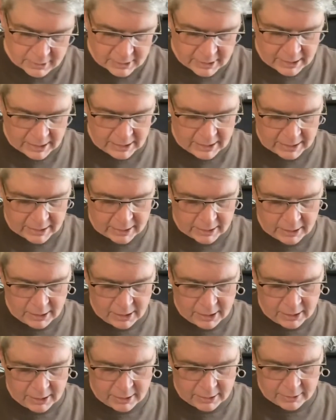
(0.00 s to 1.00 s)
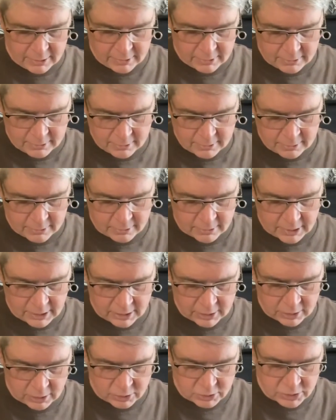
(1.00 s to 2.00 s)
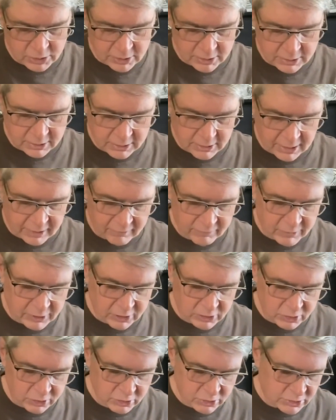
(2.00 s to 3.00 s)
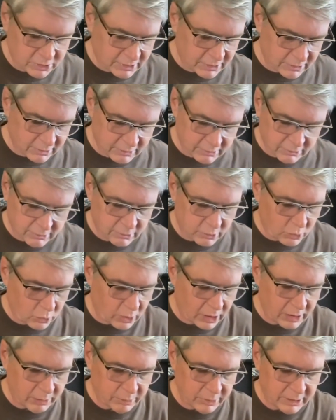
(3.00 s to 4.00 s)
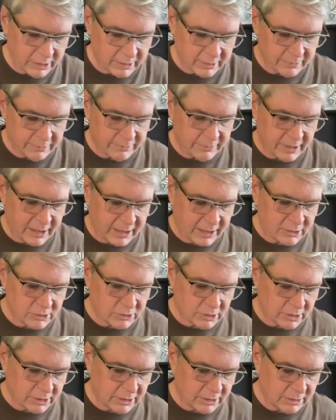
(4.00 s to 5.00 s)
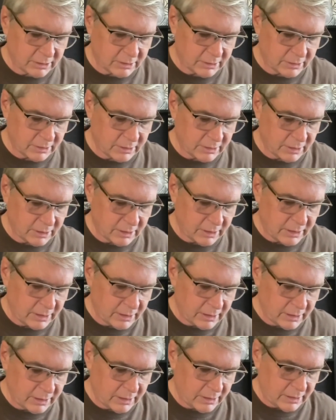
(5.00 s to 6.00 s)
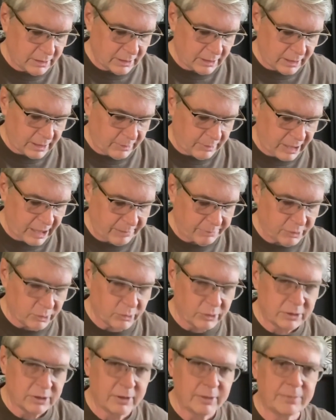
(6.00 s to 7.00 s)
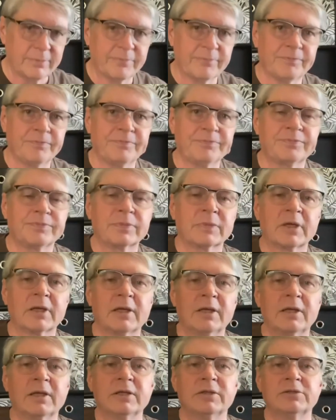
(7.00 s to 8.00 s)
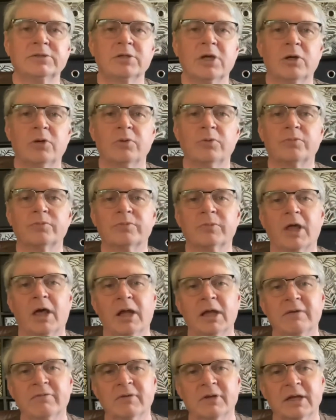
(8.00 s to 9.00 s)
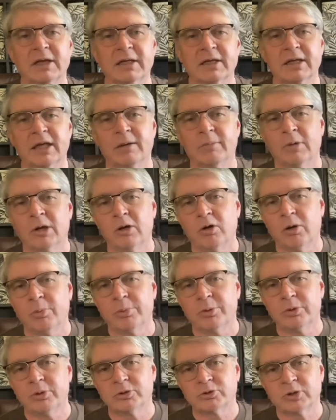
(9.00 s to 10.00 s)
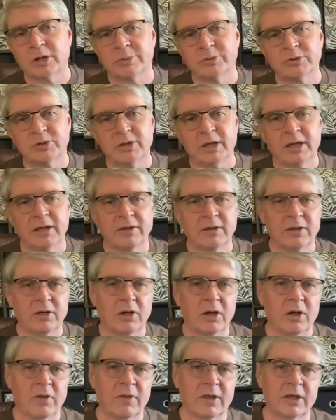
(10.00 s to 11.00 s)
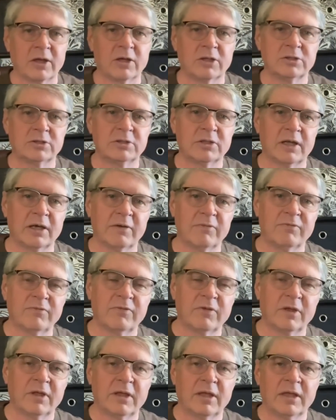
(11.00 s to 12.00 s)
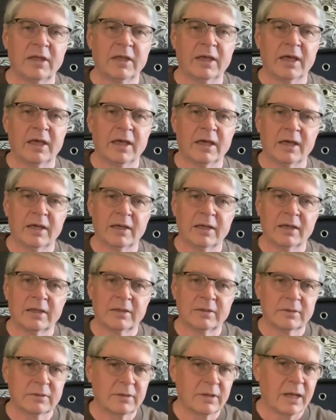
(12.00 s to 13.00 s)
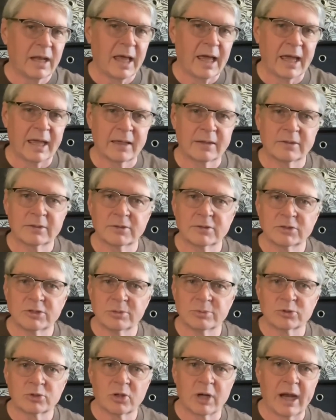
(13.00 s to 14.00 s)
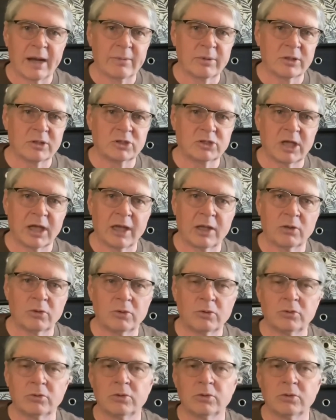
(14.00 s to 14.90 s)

I like it a lot. I use it. I've been using it quite a bit, actually. I'm happy with it. So, I'll leave the link down below. I'll put a description down there, all that good stuff. Uh, like, subscribe to the channel.